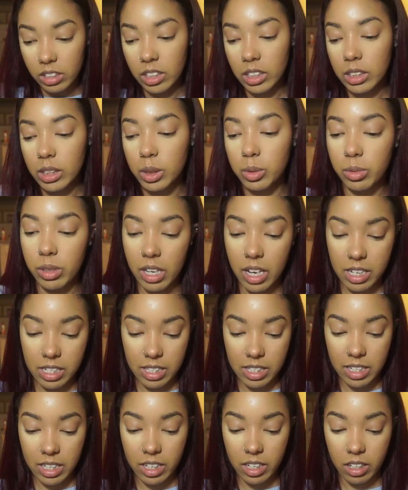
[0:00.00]
This is when I
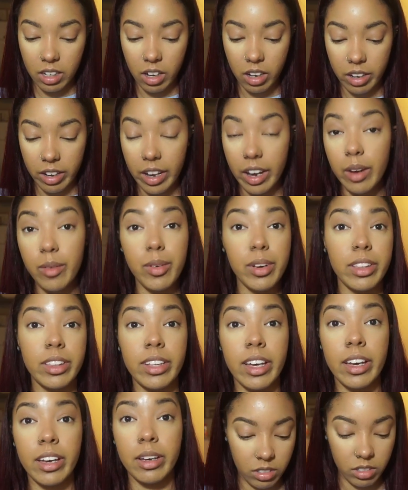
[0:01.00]
set
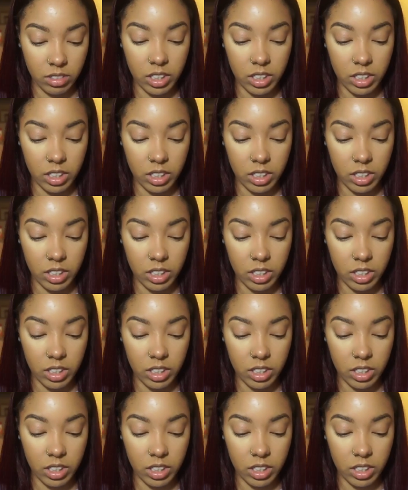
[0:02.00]
everything.